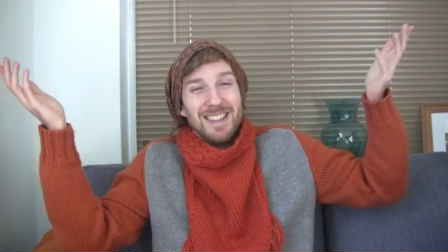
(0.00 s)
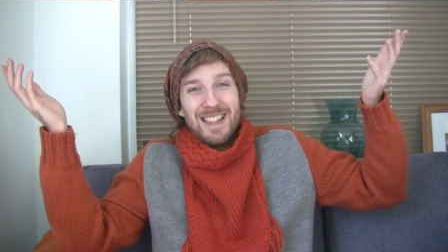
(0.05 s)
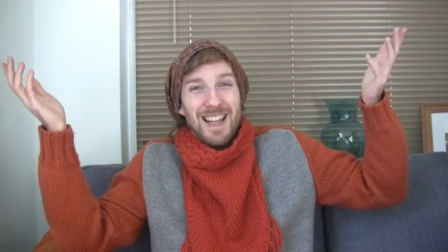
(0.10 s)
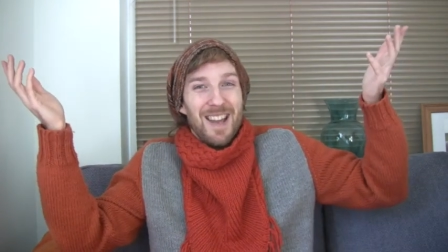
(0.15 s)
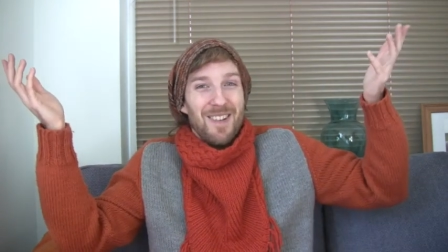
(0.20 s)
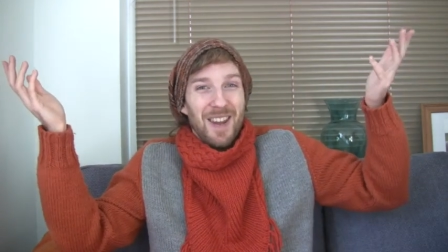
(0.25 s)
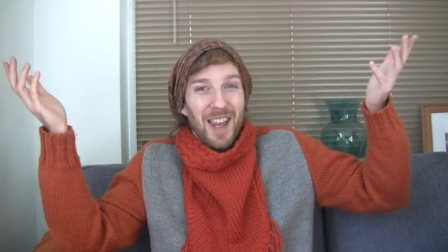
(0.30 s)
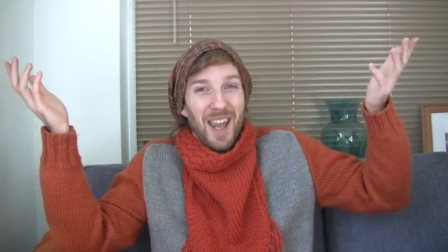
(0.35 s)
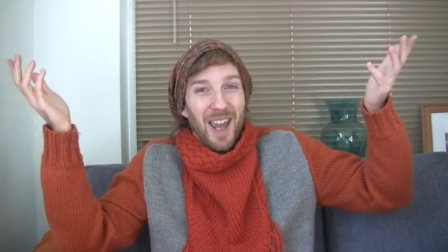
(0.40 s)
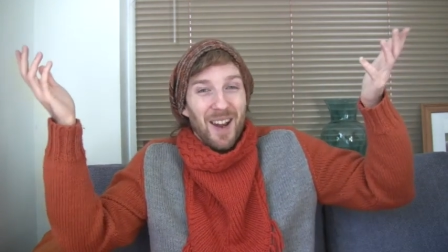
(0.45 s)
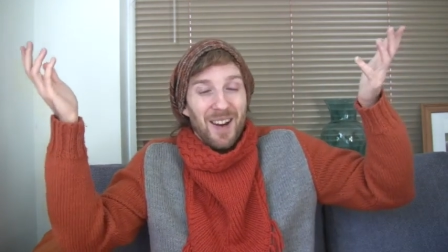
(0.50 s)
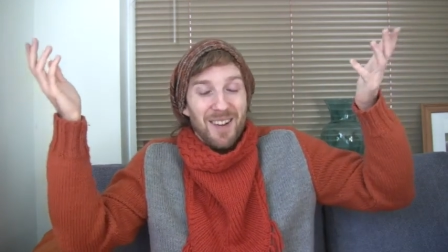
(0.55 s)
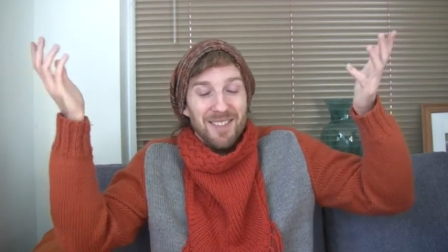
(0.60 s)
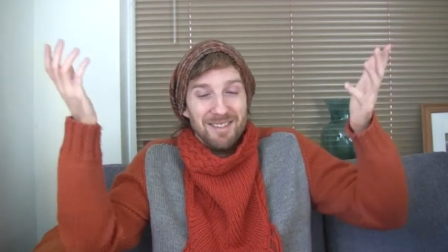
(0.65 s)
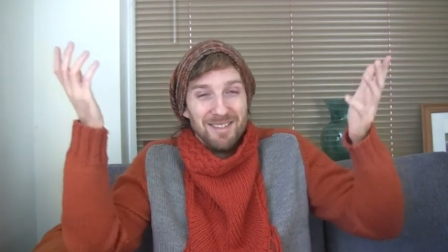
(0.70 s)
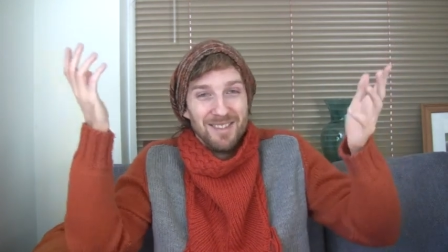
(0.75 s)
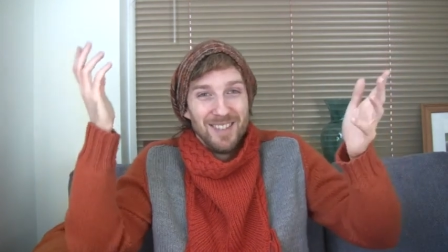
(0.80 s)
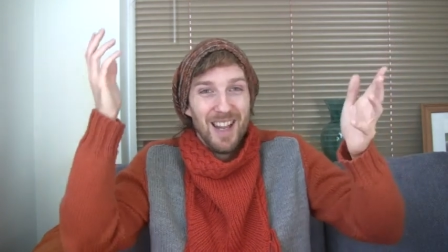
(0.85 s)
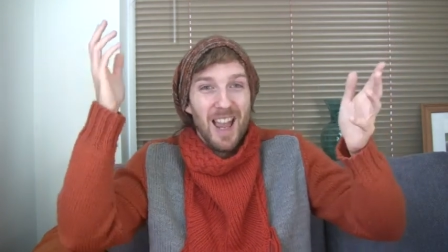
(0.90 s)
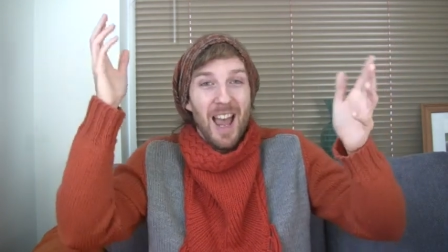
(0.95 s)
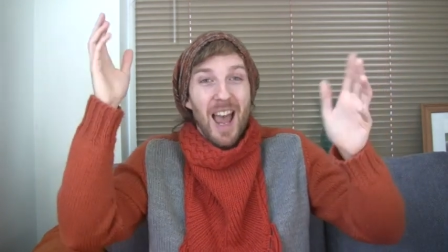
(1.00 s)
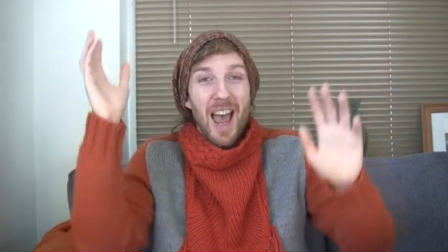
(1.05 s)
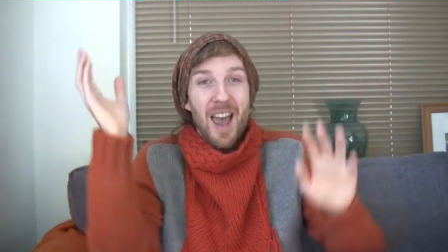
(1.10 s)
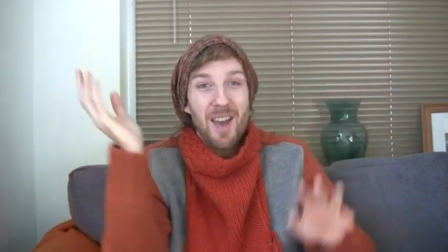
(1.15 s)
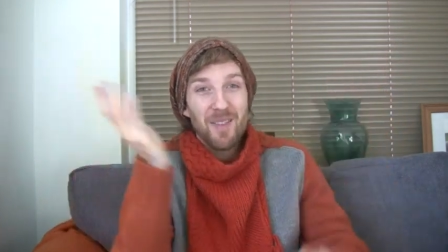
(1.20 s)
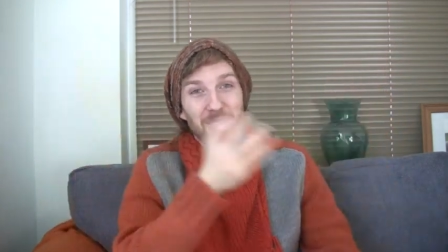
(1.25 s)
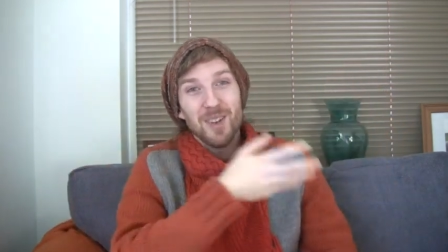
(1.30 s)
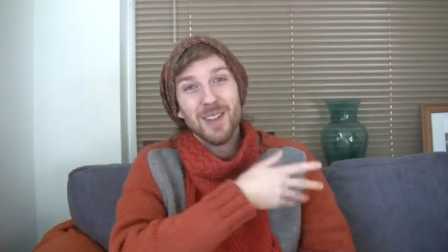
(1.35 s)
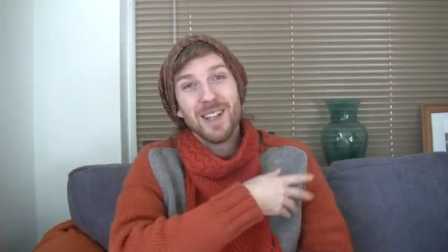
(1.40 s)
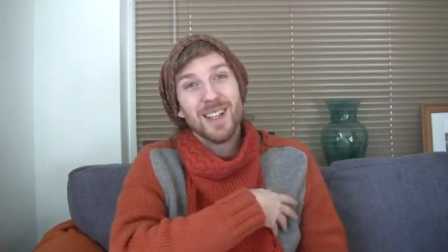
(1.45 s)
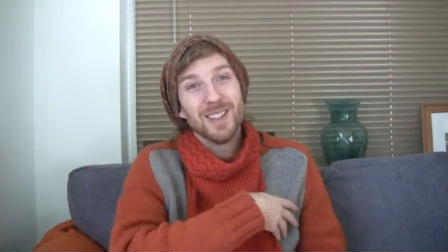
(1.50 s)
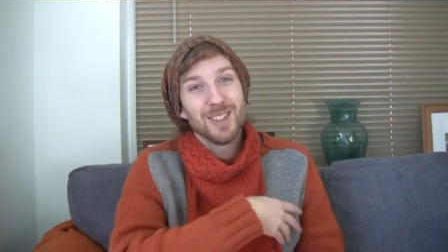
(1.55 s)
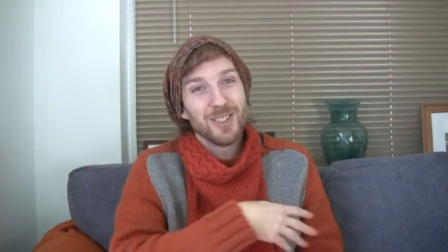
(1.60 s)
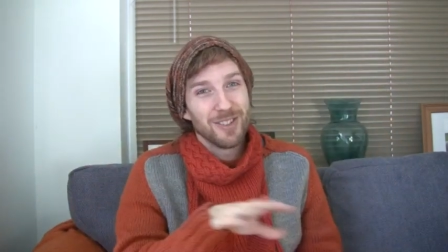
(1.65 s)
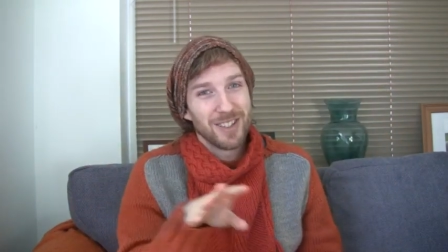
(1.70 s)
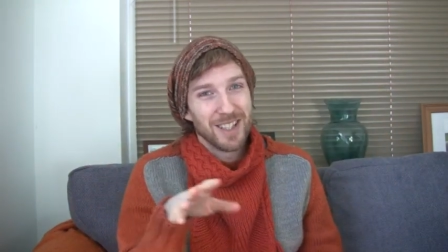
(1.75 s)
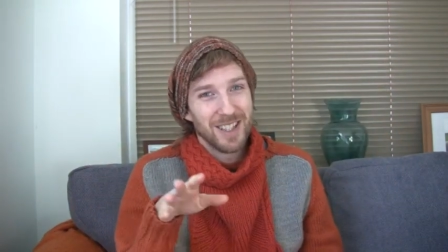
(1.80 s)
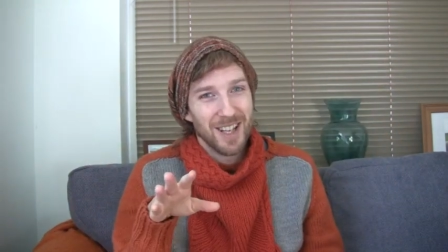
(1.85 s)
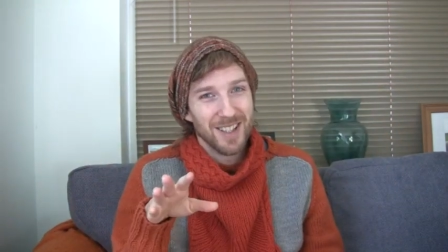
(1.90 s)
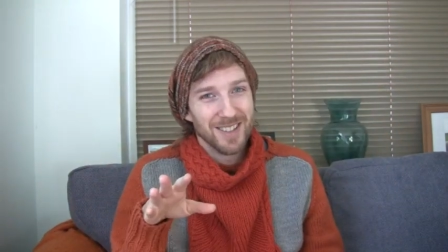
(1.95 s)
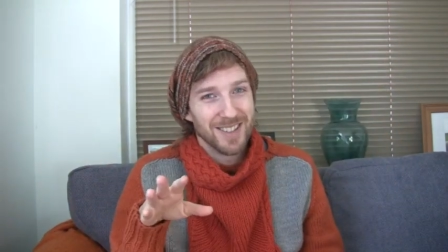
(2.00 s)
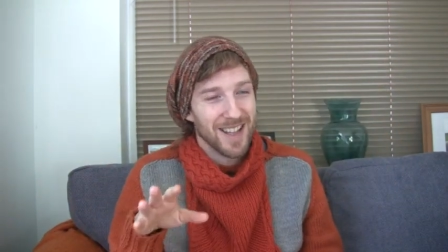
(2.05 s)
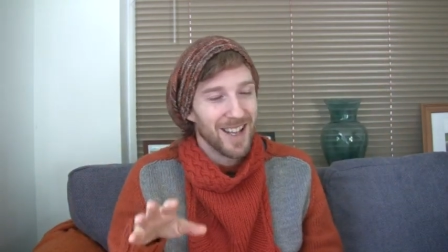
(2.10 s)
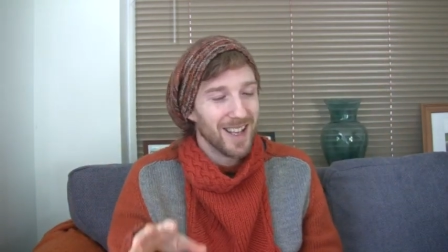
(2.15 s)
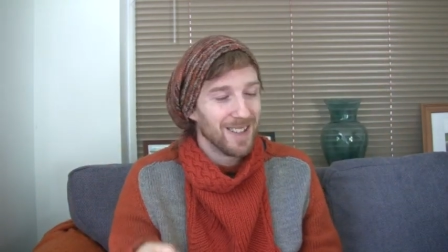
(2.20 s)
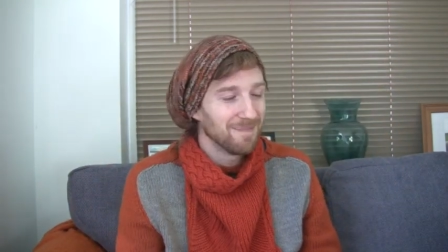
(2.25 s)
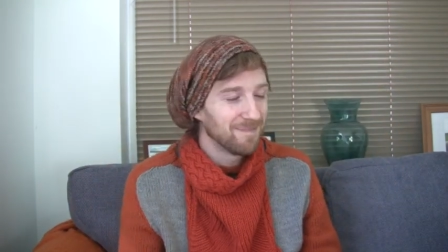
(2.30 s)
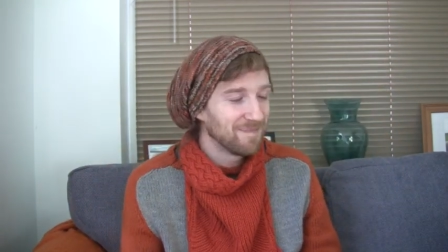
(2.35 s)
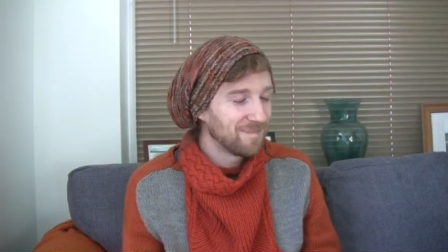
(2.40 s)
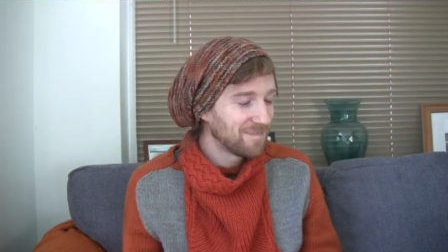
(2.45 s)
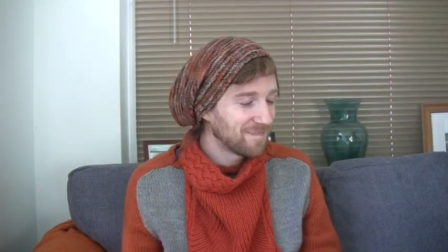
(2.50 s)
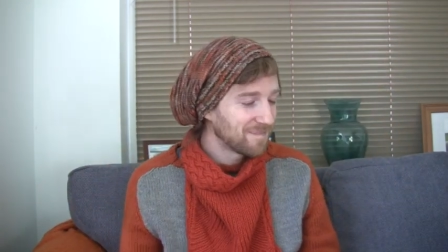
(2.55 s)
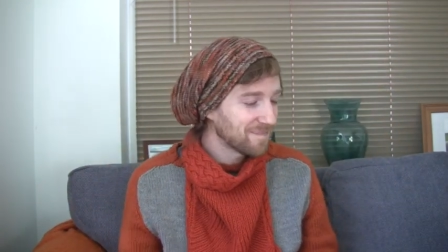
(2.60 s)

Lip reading: There we go. Everyone else already knows that.